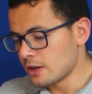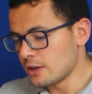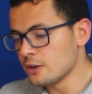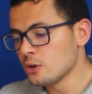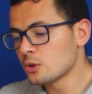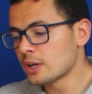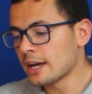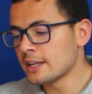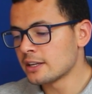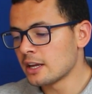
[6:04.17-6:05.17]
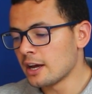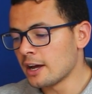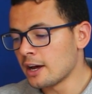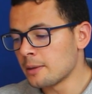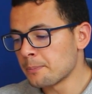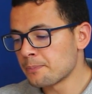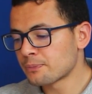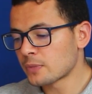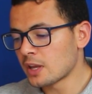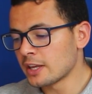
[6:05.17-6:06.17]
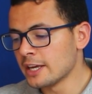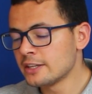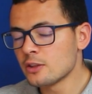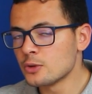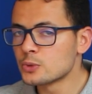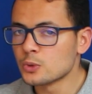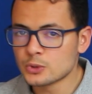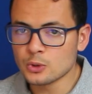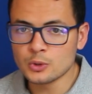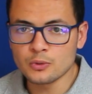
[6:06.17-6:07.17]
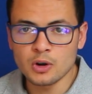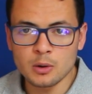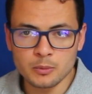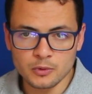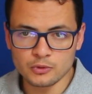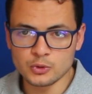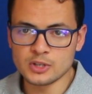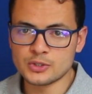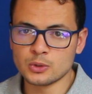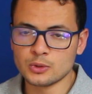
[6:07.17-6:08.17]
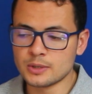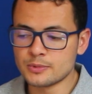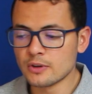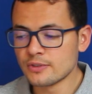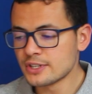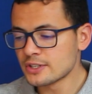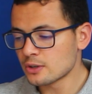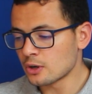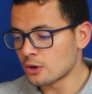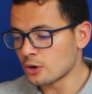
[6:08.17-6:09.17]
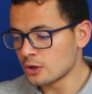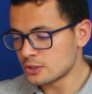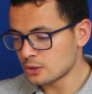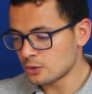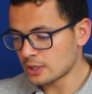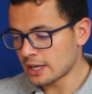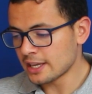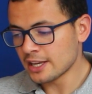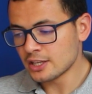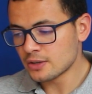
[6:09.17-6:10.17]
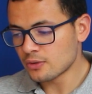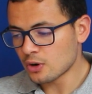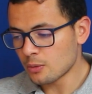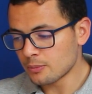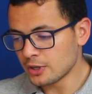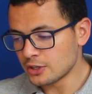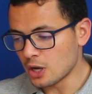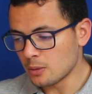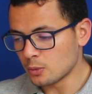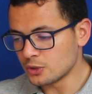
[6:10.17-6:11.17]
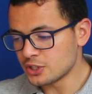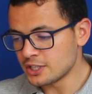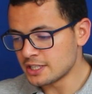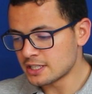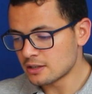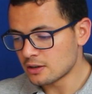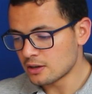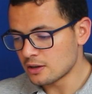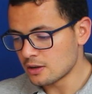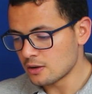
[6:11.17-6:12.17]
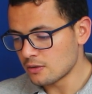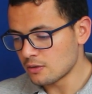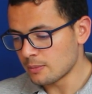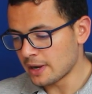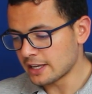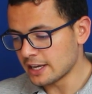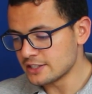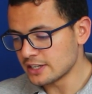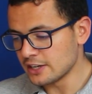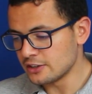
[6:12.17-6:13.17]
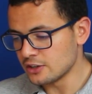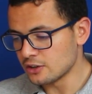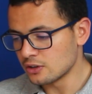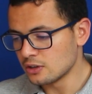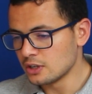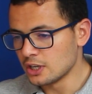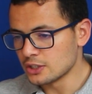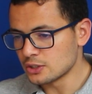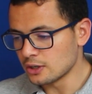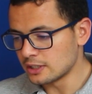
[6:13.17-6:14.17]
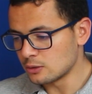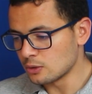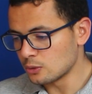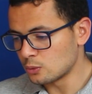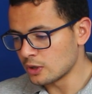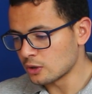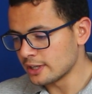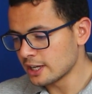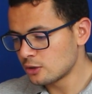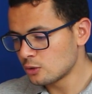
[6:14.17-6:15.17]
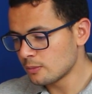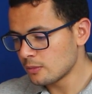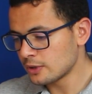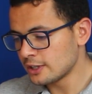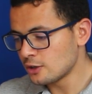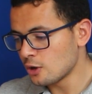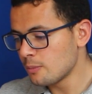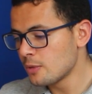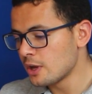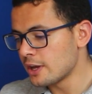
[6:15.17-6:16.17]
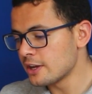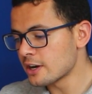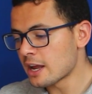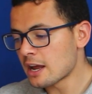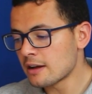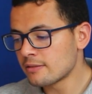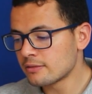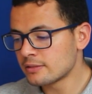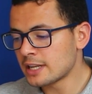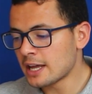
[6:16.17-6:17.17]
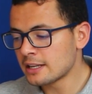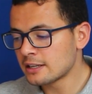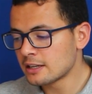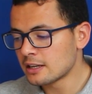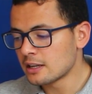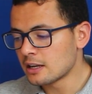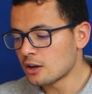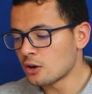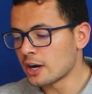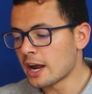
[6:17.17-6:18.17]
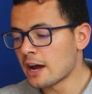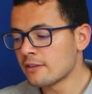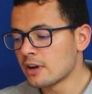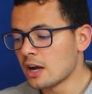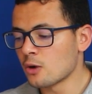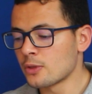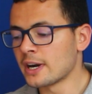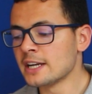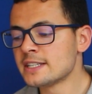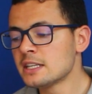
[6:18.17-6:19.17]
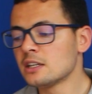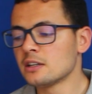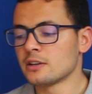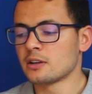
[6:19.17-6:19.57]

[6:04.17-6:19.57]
here you can um, get the source code from Visual Studio Team Services or also you can get it from GitHub which is my case right here so it, it will connect to GitHub here I have done or I have authorized